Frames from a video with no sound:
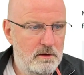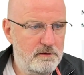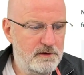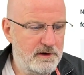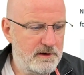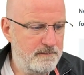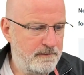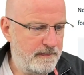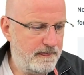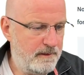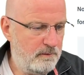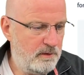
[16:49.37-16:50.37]
Lovely.
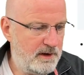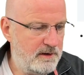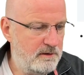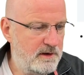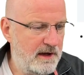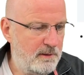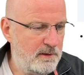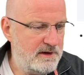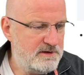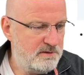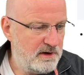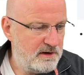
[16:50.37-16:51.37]
Right, now we
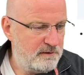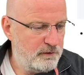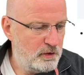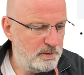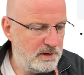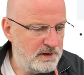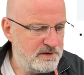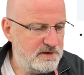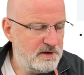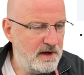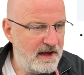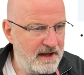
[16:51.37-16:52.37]
need to write formulas
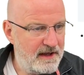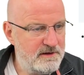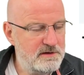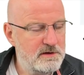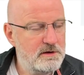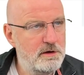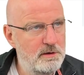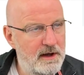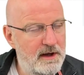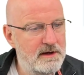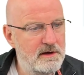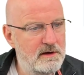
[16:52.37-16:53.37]
to add,
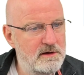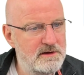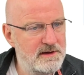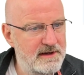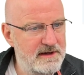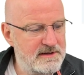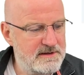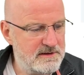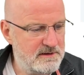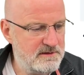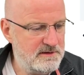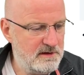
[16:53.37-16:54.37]
create and delete.
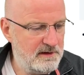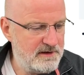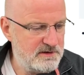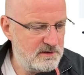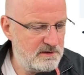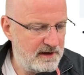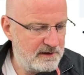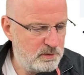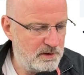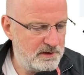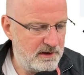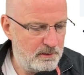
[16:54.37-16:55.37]
So let's do the
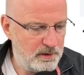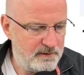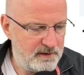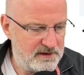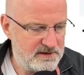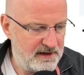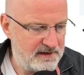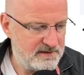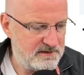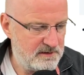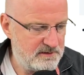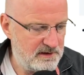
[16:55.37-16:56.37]
add one, and then we'll give it a
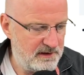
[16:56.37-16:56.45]
test.